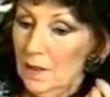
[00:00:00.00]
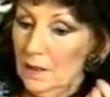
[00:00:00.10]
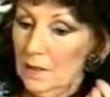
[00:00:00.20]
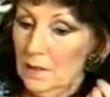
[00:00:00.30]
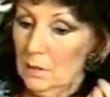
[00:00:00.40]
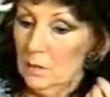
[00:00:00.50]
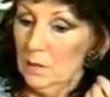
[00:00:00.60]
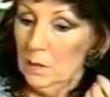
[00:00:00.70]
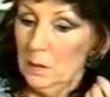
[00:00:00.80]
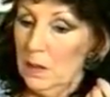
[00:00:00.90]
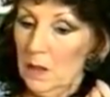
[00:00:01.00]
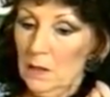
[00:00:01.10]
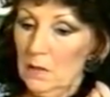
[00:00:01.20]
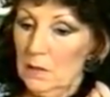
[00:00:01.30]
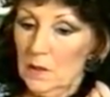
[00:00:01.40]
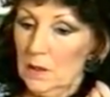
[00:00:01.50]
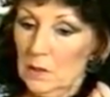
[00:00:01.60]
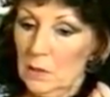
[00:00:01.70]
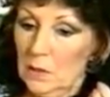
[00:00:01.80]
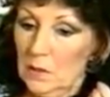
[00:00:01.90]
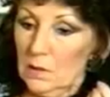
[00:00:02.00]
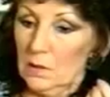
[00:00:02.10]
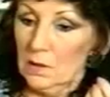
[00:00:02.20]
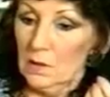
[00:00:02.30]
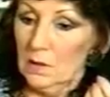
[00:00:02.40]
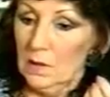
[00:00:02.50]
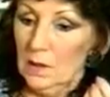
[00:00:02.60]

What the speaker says: And he began to sing to us.